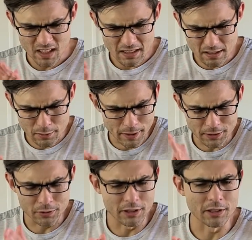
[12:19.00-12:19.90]

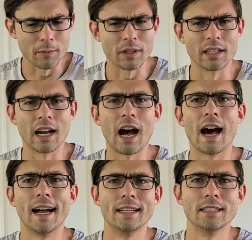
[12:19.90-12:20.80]
dispensary or something,
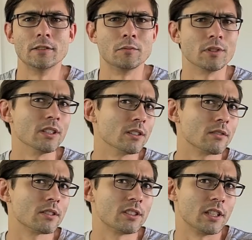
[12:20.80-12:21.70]
I am
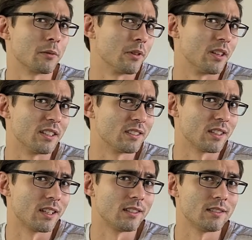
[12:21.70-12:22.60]
gonna stick with things
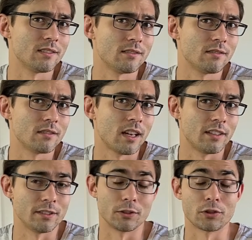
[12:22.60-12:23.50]
that
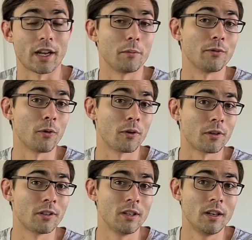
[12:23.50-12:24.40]
I've either tried
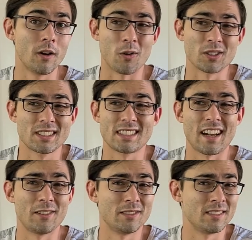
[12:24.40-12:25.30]
before or
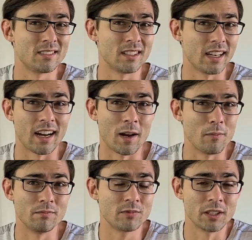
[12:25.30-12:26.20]
sound like
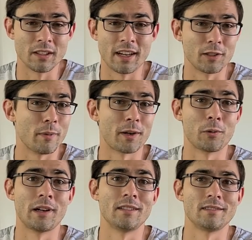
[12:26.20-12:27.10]
I'm gonna like no matter
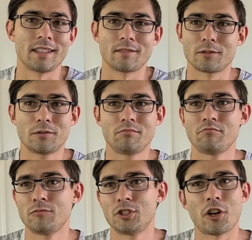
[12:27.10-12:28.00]
what. Like
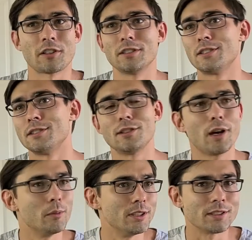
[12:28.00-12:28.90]
chocolates and
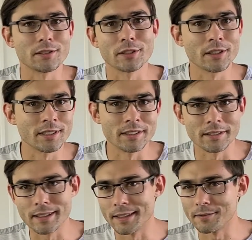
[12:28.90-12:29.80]
gummies and
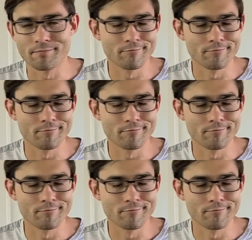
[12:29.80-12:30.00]
cookies, like